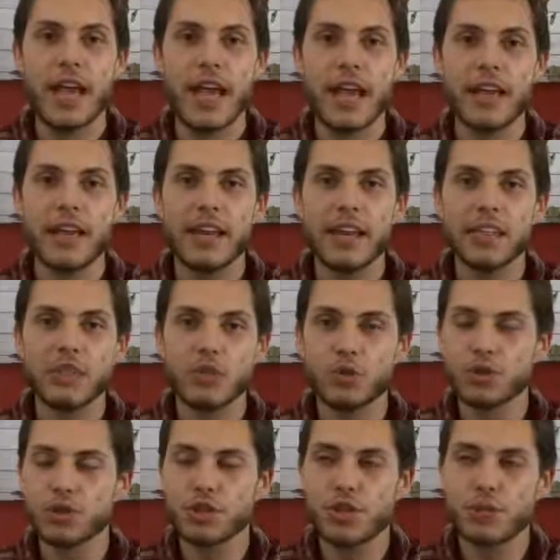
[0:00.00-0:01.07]
And it's
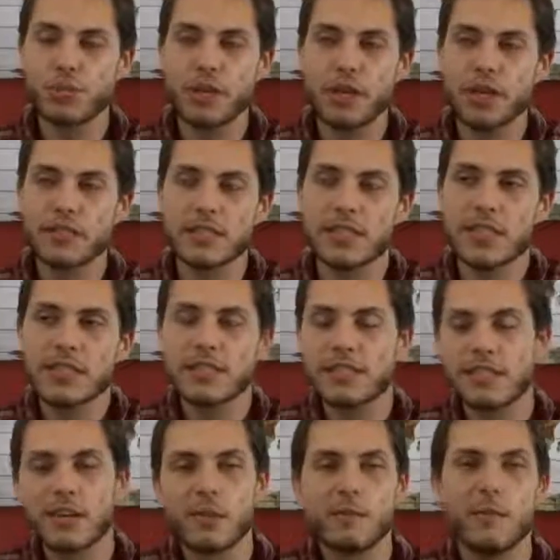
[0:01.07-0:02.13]
usually just because it's
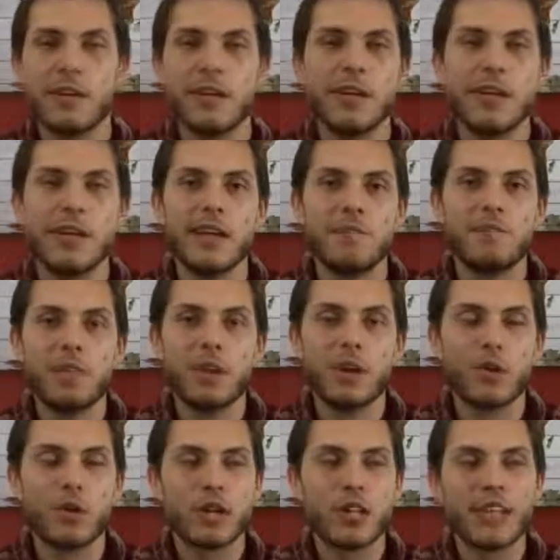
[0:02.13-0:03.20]
some,
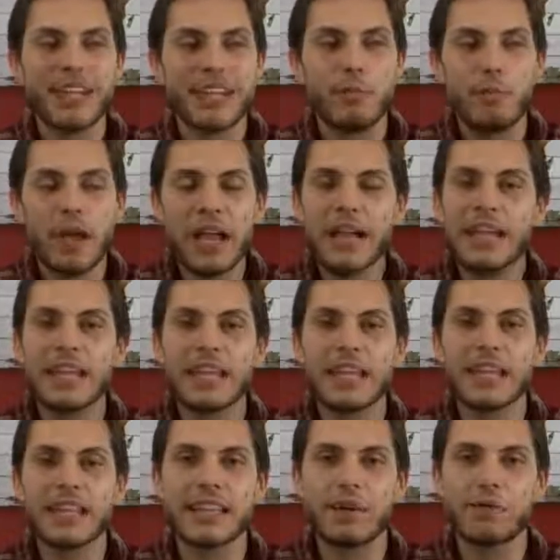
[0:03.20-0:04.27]
clickbaity
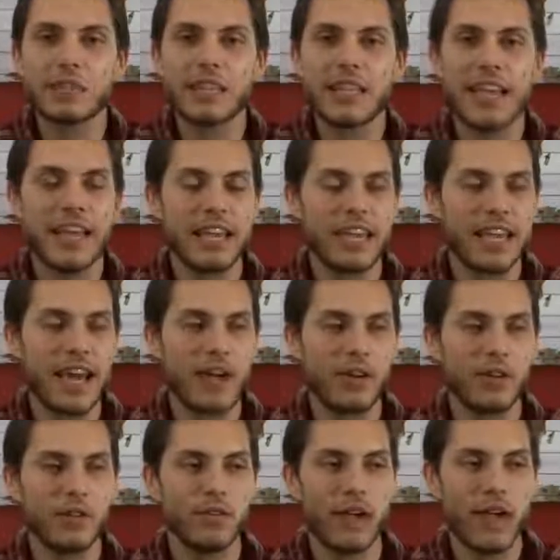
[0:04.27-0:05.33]
thing that was taken out
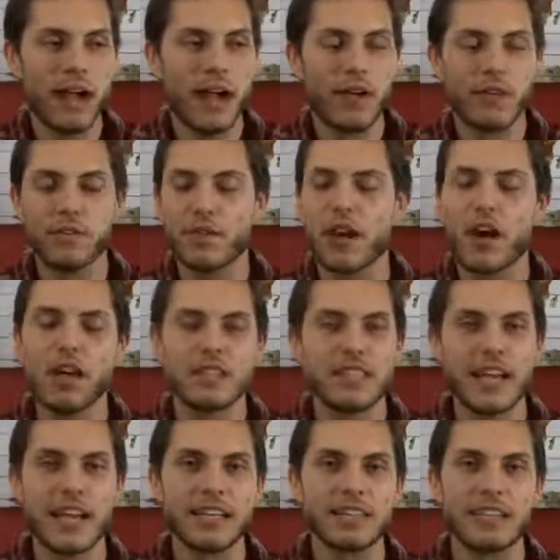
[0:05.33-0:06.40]
of
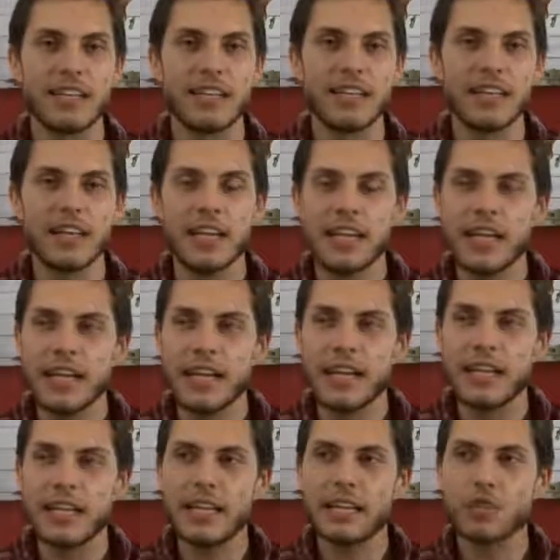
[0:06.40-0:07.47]
context, and
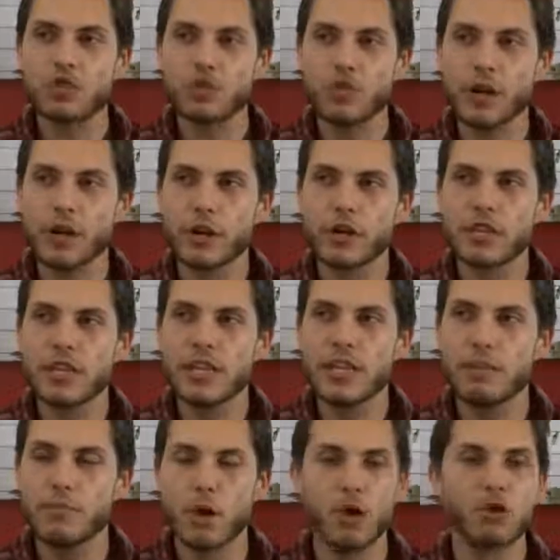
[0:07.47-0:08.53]
it triggers the
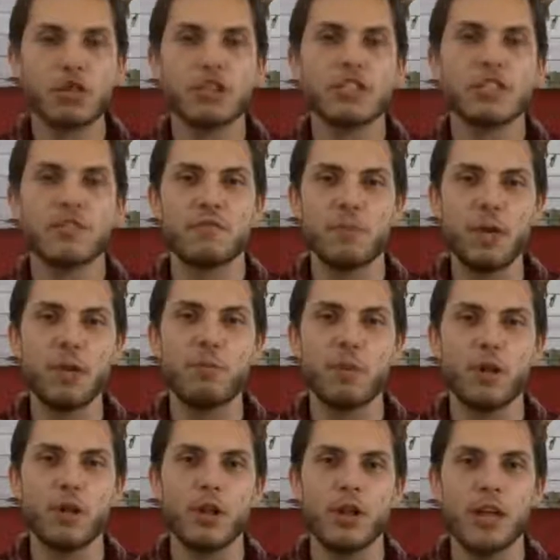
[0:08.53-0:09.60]
emotions of
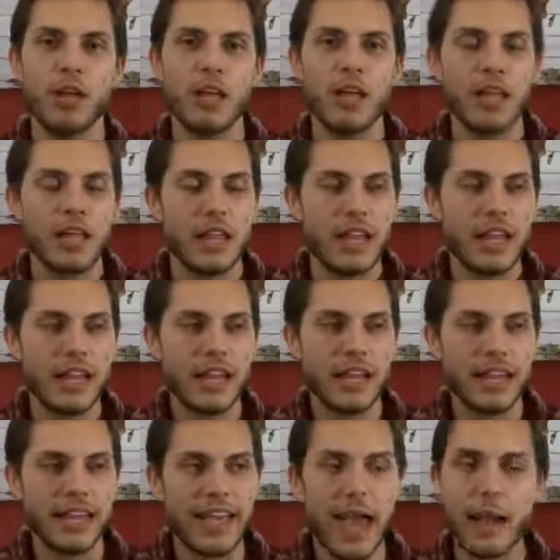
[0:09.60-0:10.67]
people, and
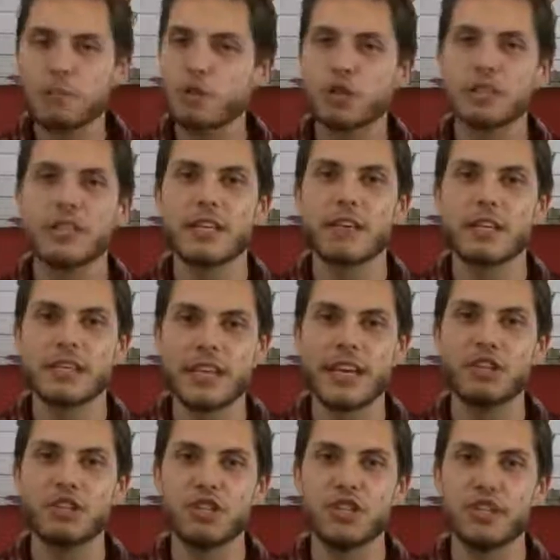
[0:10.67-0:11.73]
it captures their
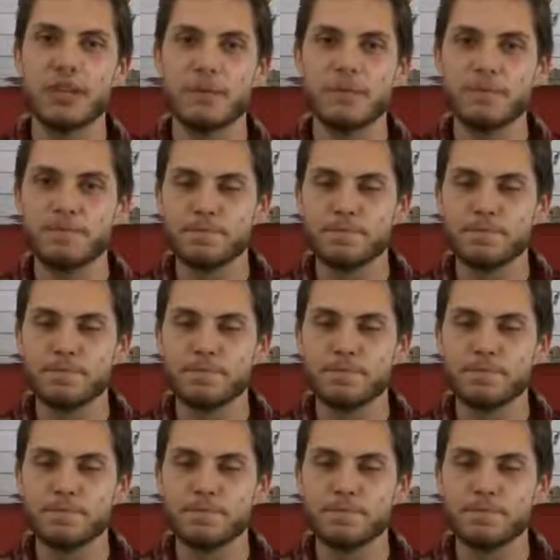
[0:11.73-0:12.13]
attention.